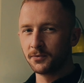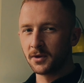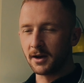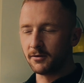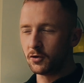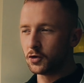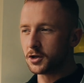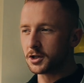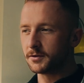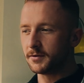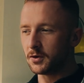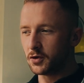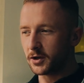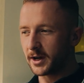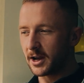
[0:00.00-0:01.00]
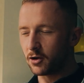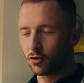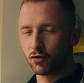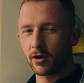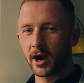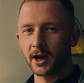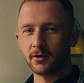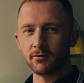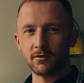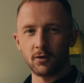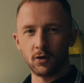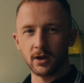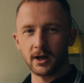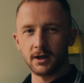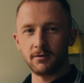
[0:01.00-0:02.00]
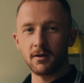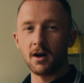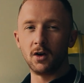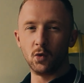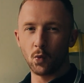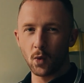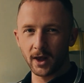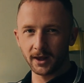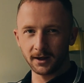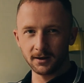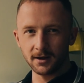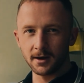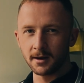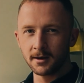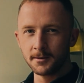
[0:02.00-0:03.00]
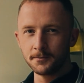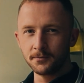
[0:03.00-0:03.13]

if you just feel you're getting dragged through life unwillingly.